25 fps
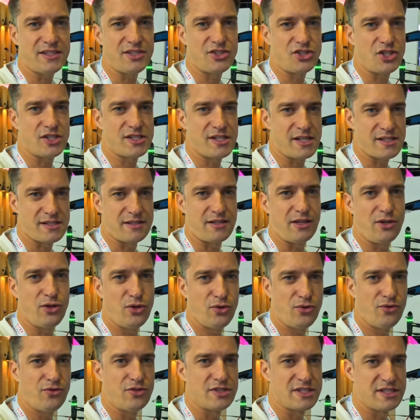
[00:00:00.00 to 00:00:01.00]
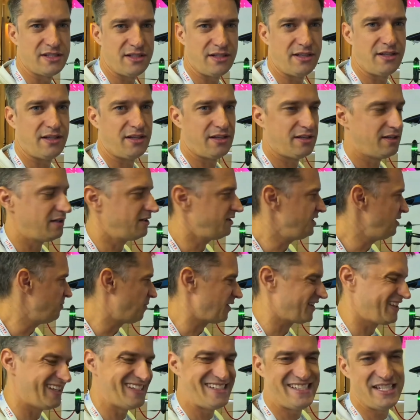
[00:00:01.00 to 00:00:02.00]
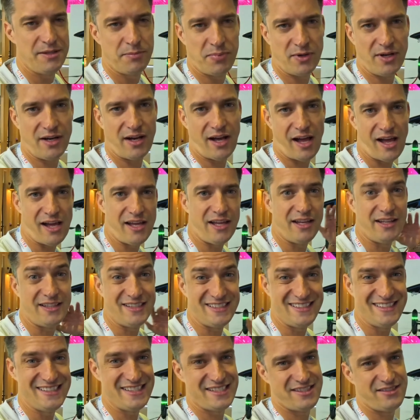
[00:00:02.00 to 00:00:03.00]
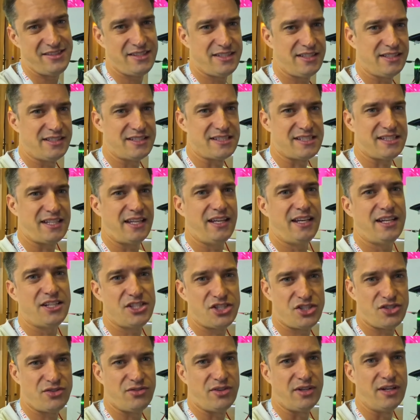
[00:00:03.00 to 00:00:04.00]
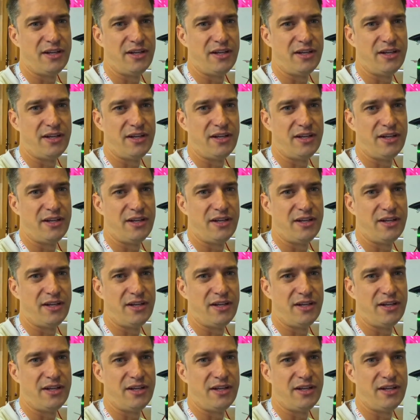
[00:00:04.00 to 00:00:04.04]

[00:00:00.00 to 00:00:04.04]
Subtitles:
about that, but now I'm standing next to not a prototype, but a real